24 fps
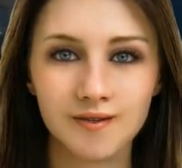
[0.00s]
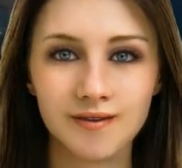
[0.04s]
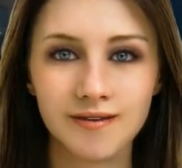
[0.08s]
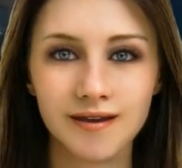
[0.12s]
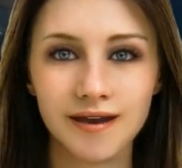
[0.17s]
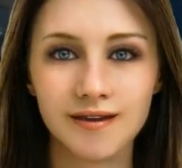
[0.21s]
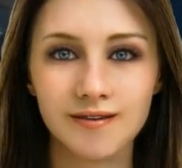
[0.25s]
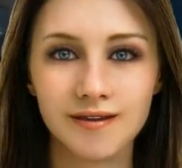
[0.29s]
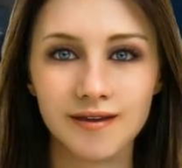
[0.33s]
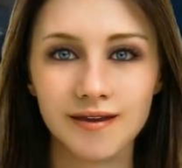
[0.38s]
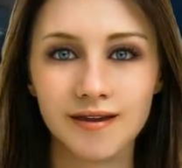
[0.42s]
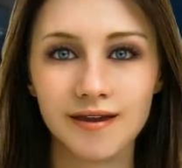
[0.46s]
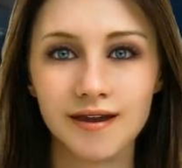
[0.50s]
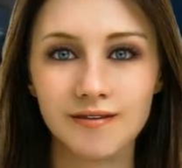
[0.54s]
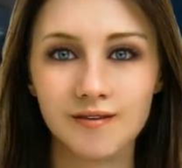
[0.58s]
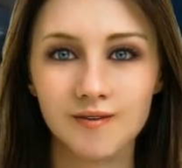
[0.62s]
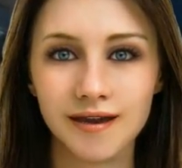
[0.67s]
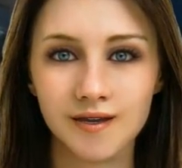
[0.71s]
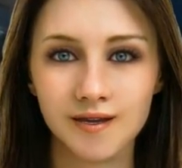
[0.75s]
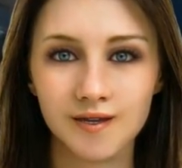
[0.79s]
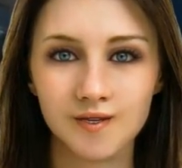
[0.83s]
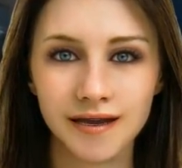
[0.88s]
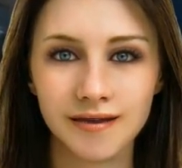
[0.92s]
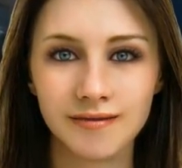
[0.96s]
to pack a wide
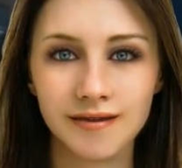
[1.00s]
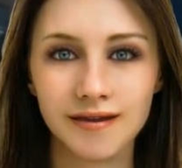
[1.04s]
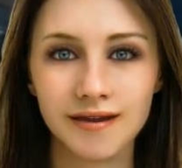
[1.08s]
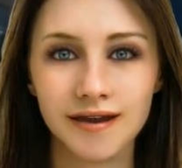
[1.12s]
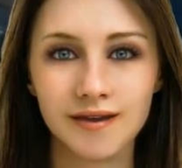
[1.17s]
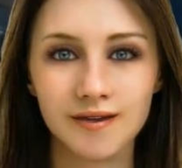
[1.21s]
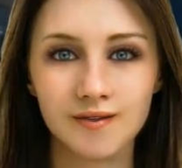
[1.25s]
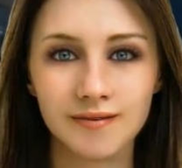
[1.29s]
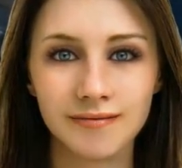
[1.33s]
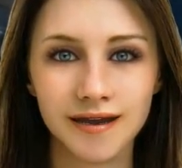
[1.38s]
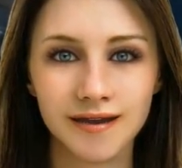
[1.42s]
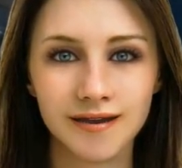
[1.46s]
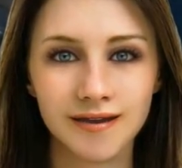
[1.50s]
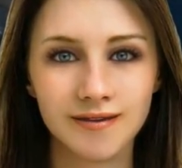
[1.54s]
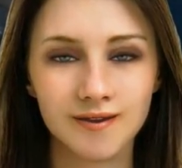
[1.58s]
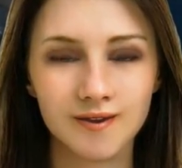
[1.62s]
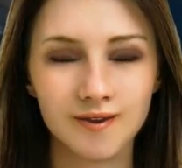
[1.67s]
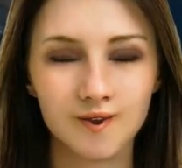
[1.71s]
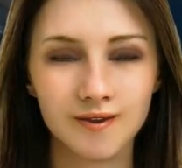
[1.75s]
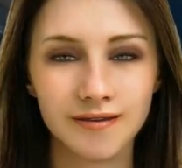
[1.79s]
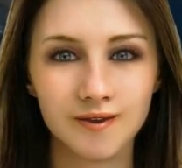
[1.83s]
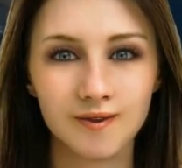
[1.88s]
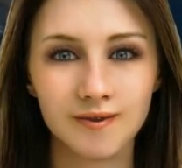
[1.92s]
range of clothing and extra